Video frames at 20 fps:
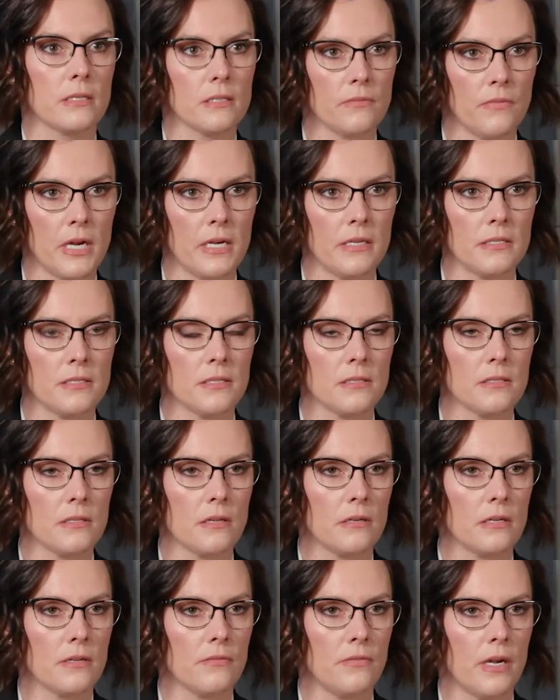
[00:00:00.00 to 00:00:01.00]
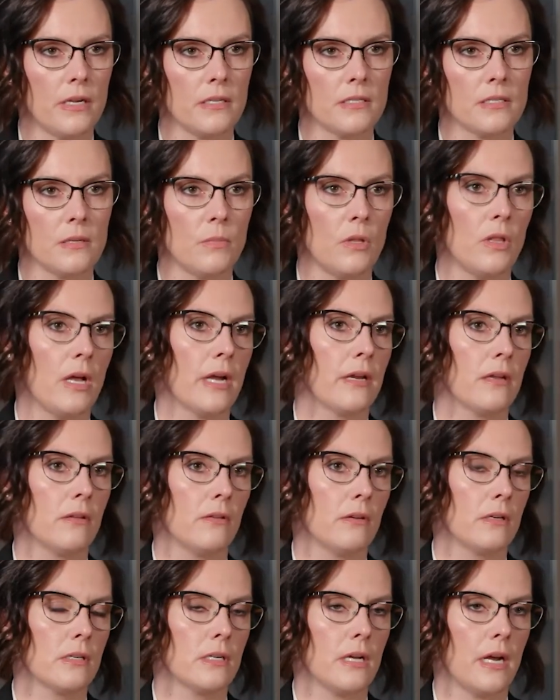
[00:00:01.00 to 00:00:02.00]
device? Is their device a
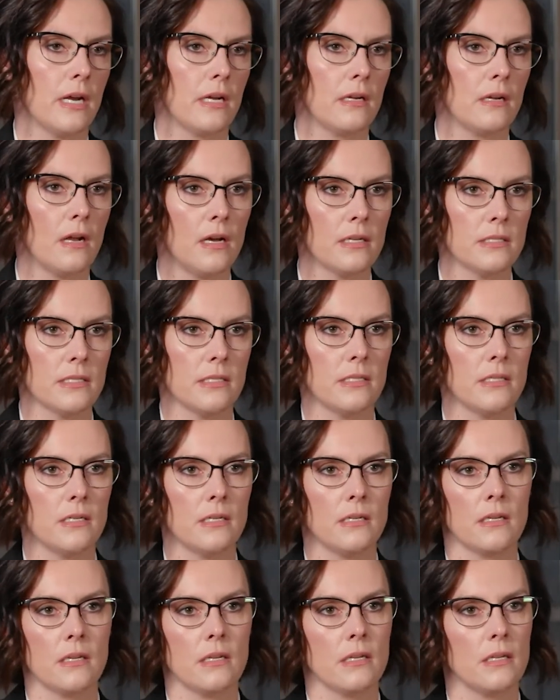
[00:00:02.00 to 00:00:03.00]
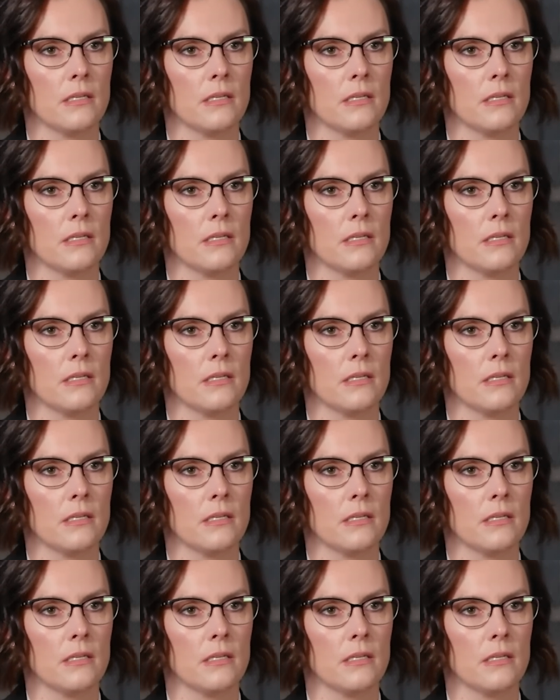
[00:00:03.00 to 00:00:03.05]
molecular diagnostic?